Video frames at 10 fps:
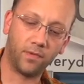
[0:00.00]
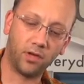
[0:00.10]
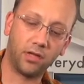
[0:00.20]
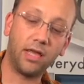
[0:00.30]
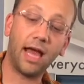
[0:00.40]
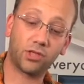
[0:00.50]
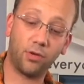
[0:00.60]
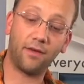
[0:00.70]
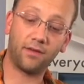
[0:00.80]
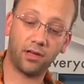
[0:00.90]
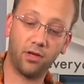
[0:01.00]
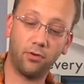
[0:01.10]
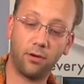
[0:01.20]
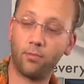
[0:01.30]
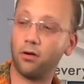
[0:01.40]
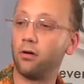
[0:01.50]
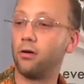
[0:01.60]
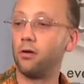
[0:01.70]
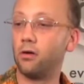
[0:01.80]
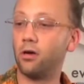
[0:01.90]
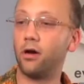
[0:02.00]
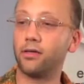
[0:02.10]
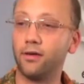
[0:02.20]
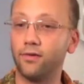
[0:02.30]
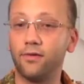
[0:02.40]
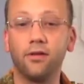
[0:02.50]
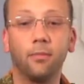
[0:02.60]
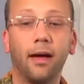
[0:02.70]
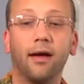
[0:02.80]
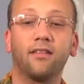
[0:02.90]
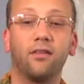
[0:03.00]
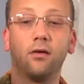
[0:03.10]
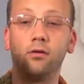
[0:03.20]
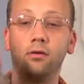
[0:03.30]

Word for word: pretty sure. Yes, we have done cucumber cocktails in the past.